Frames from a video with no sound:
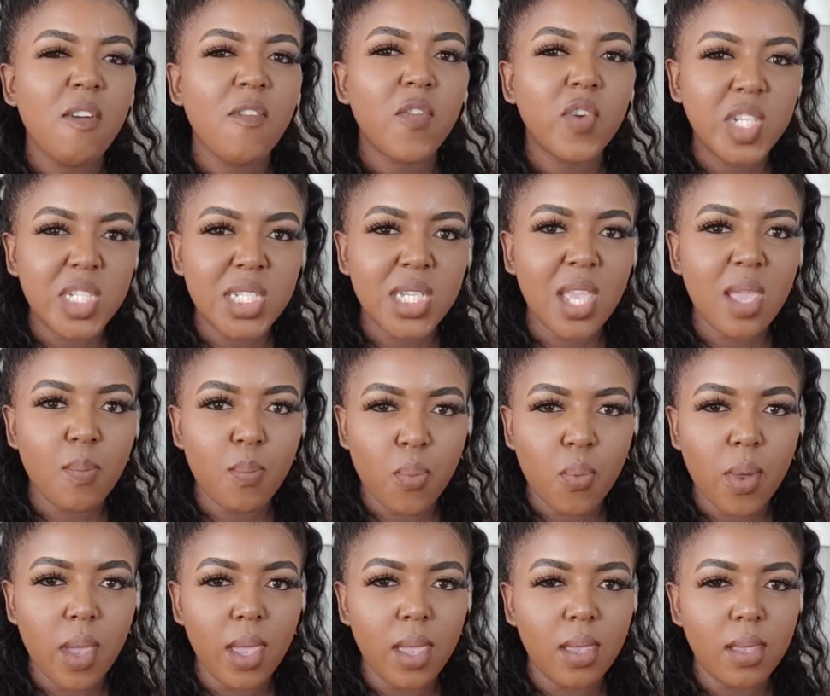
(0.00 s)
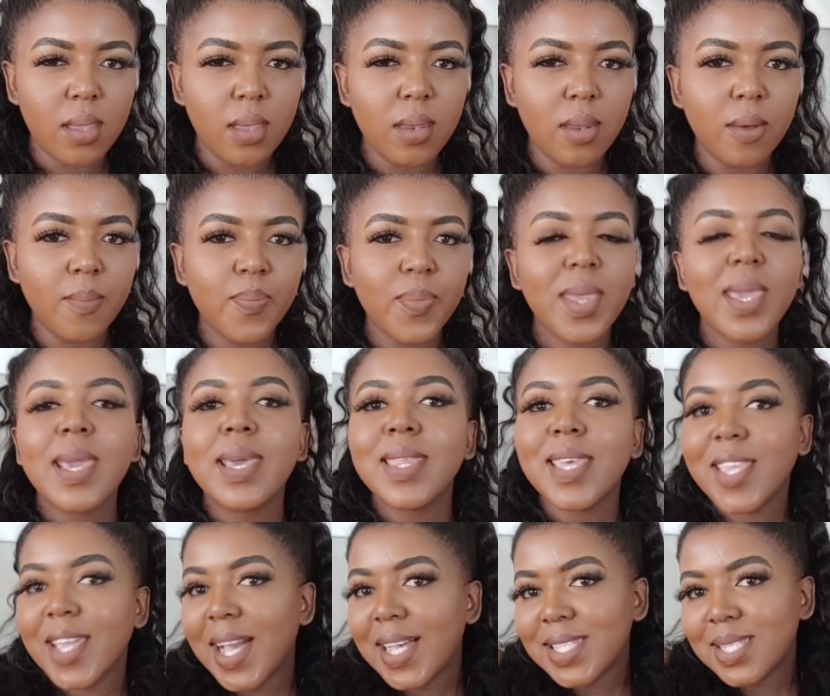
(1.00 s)
for shapewear you know
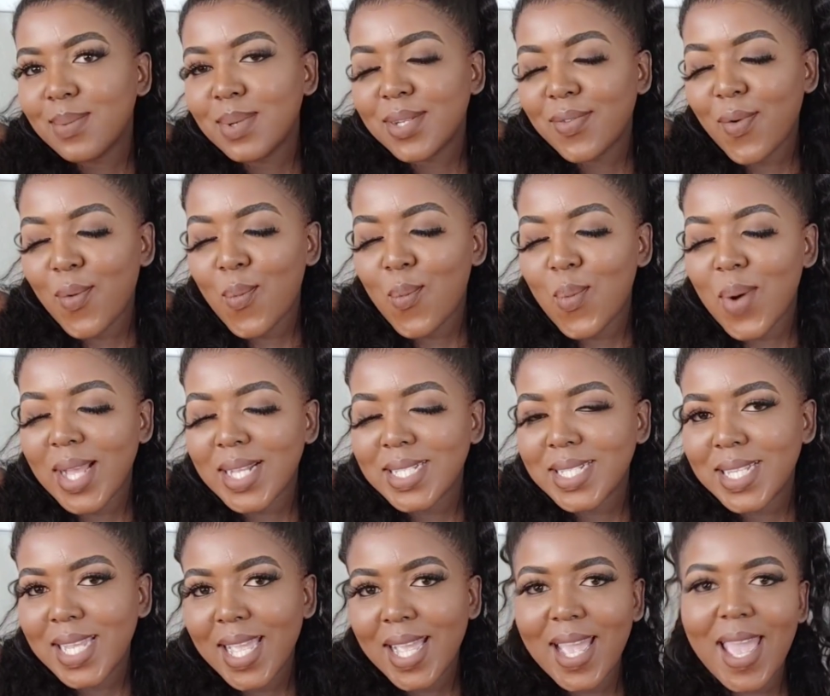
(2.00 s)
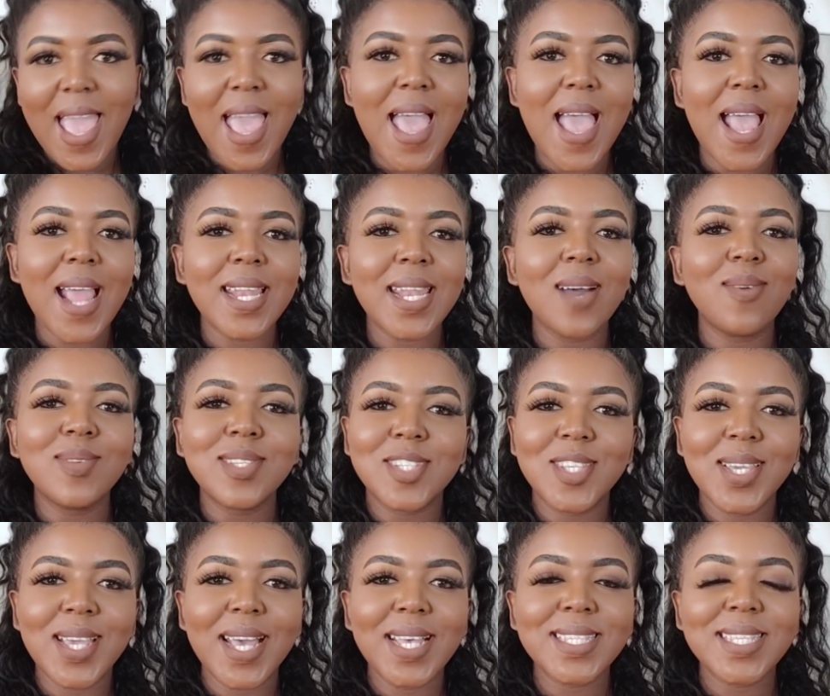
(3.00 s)
thank you guys so much for watching and I will
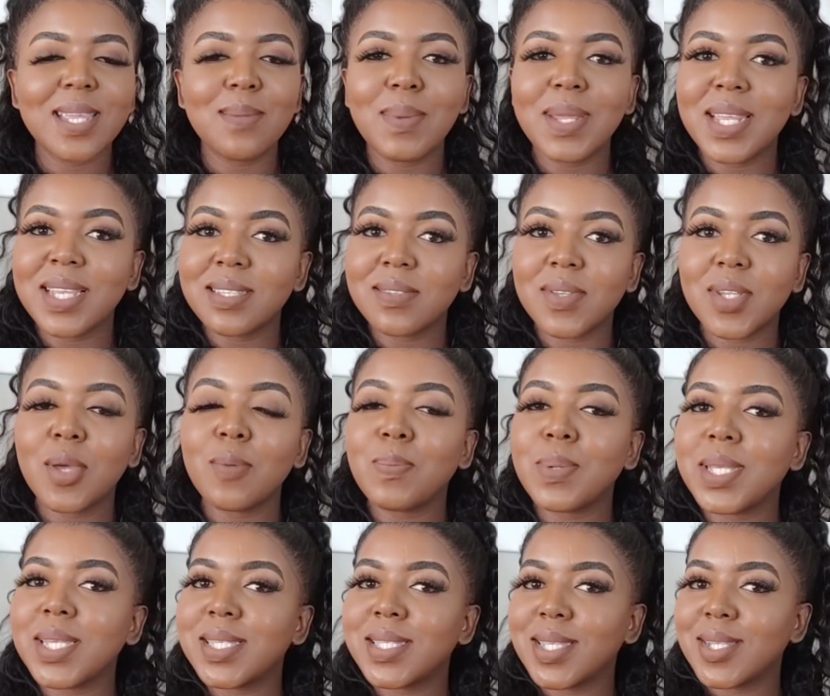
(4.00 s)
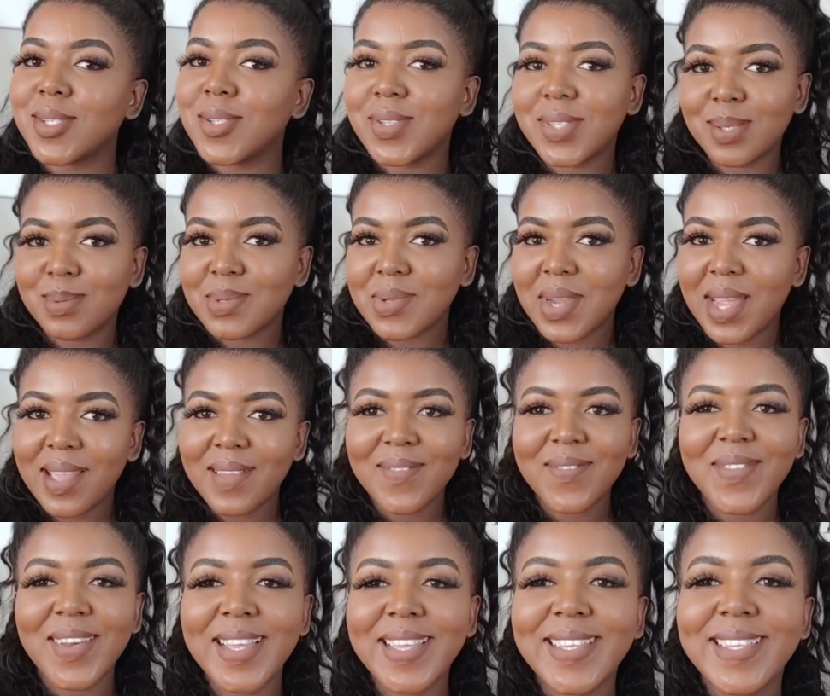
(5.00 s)
see you guys in my next video please do
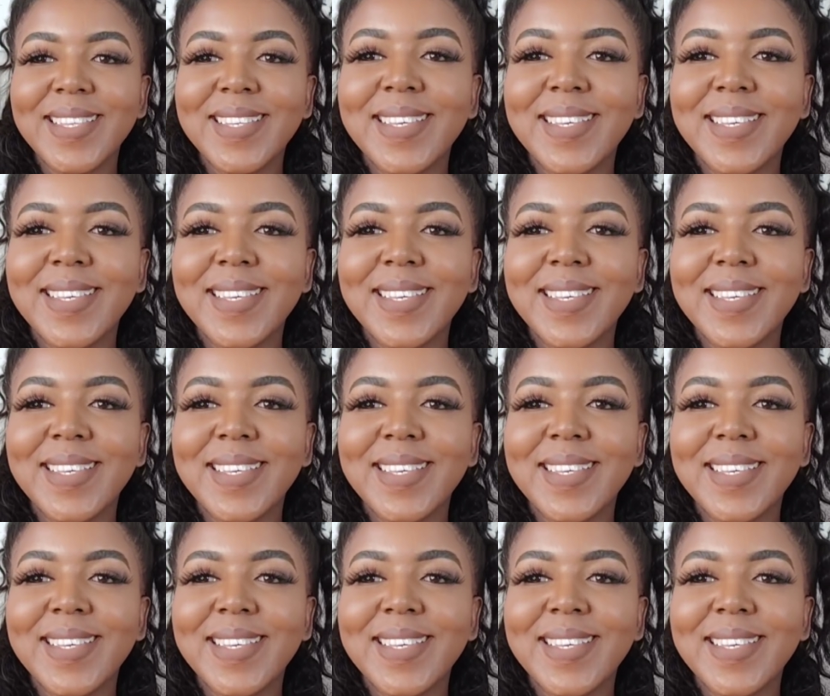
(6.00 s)
subscribe bye